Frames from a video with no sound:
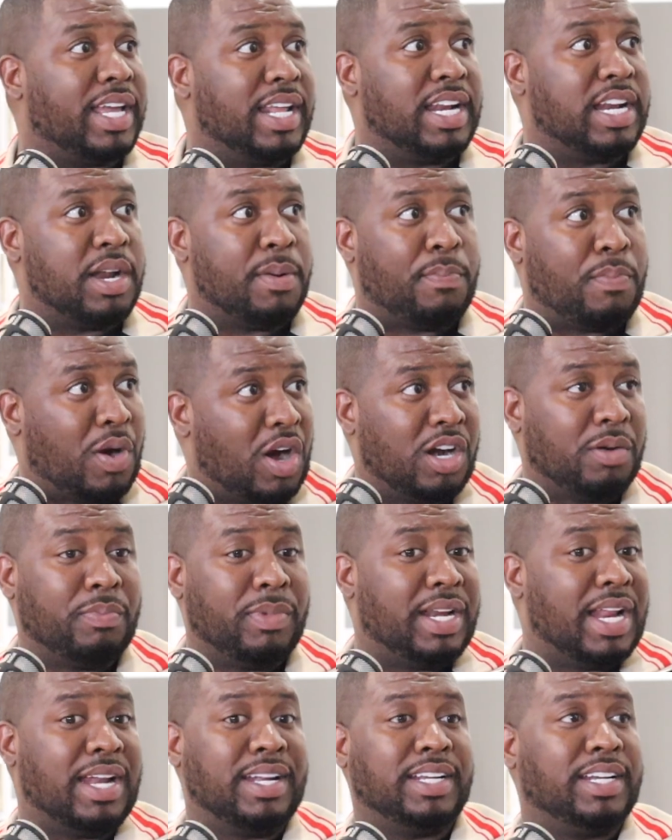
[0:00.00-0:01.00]
Couldn't get an
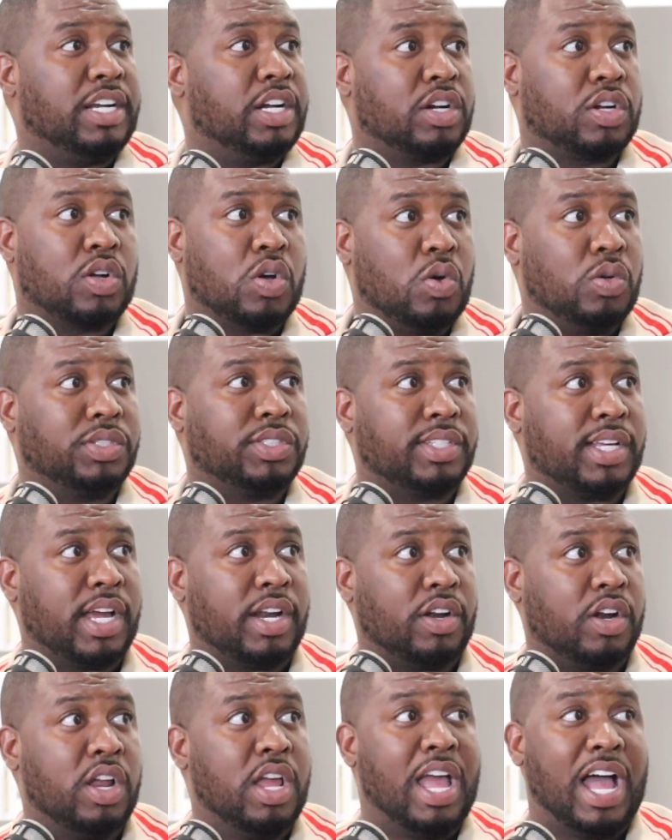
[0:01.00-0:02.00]
apartment. I needed a
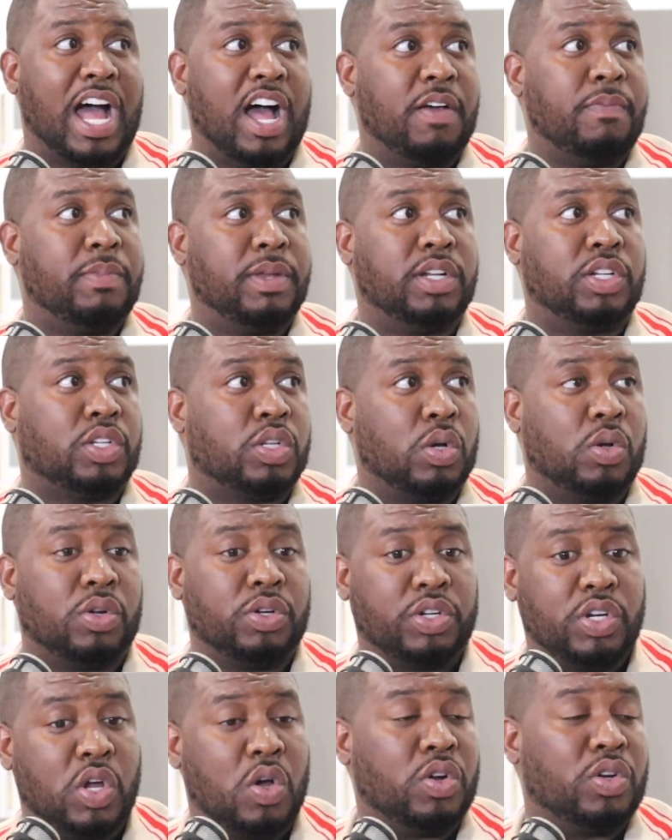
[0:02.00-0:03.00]
cosigner. I've been
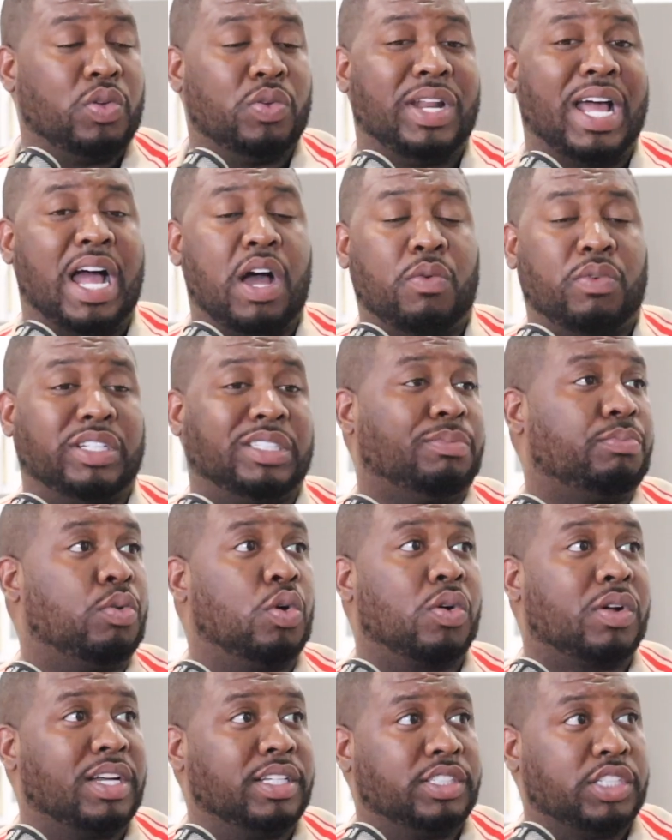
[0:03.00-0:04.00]
told no. Dude, I was
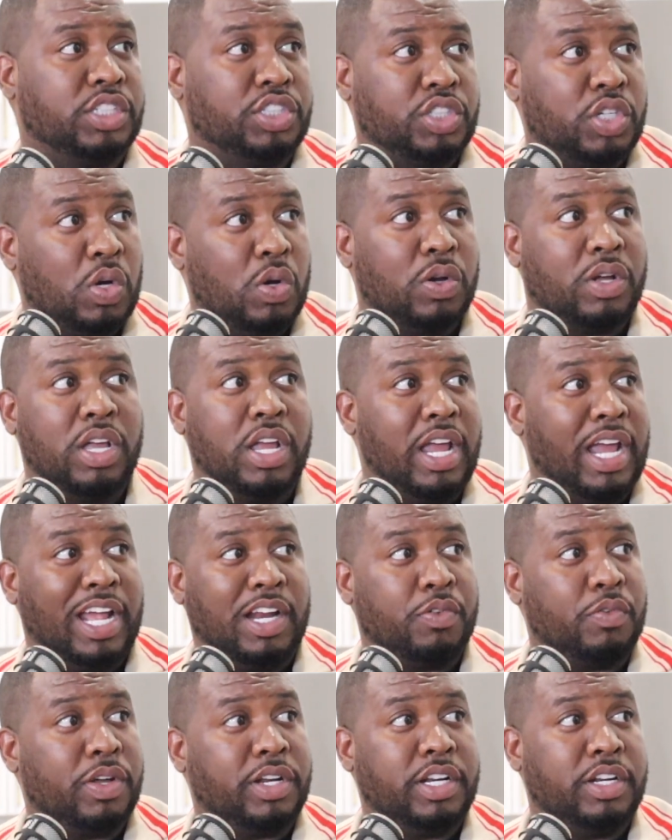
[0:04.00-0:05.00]
broke as a joke
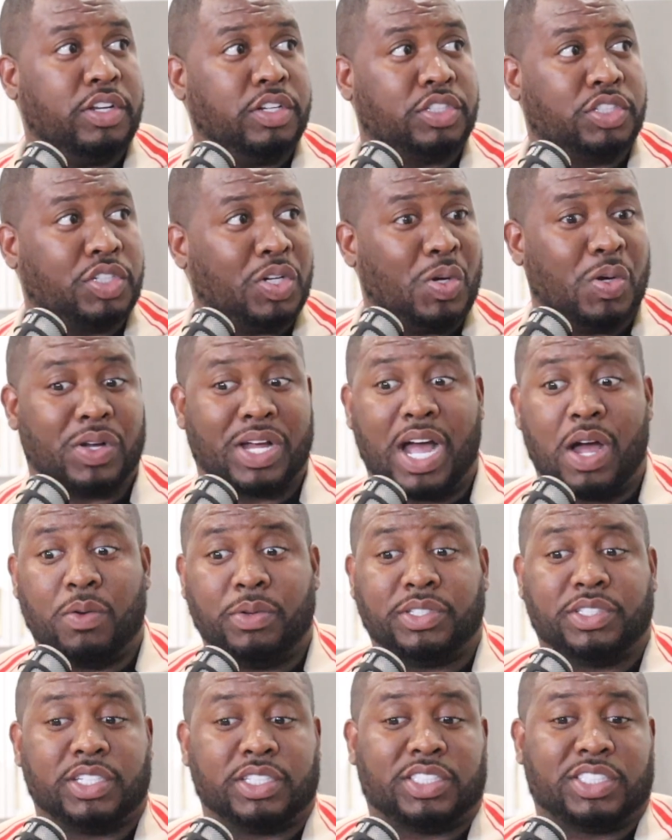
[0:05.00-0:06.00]
and ready to choke.
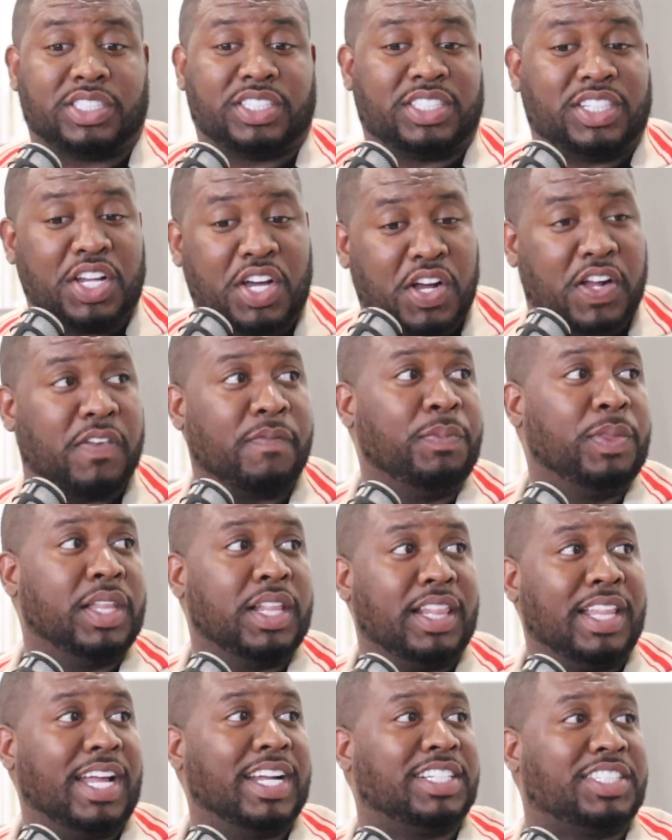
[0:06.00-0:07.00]
I was just
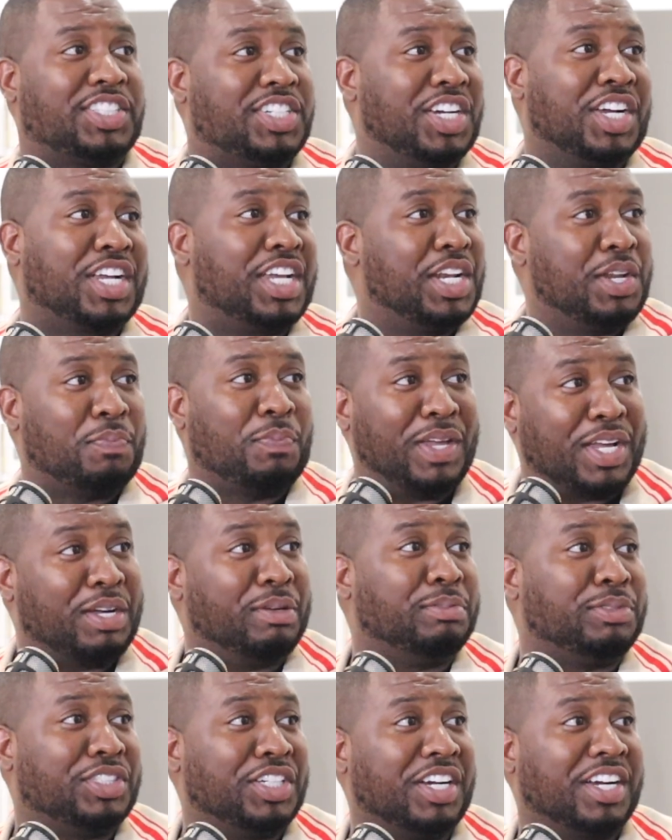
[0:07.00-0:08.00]
stuck like Chuck in the
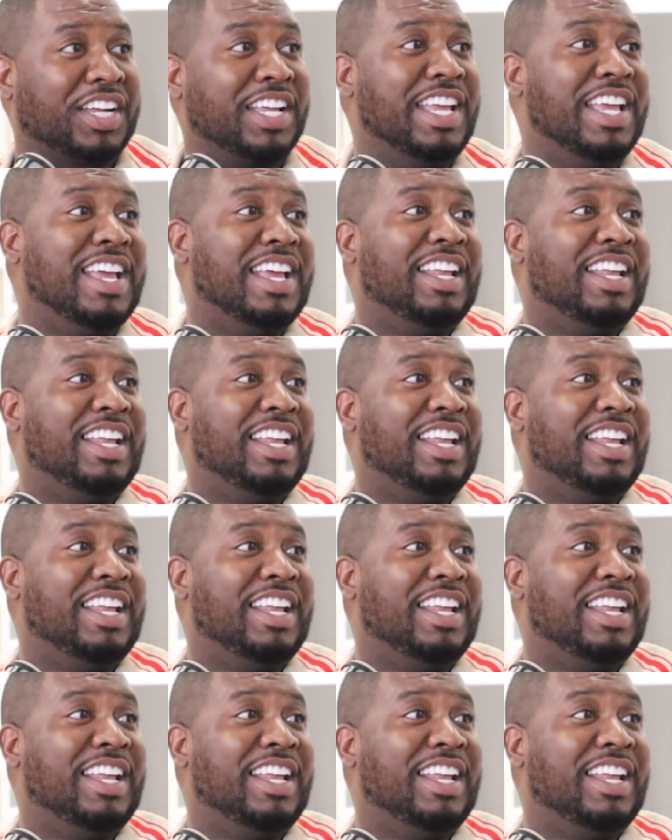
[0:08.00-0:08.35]
pickup truck.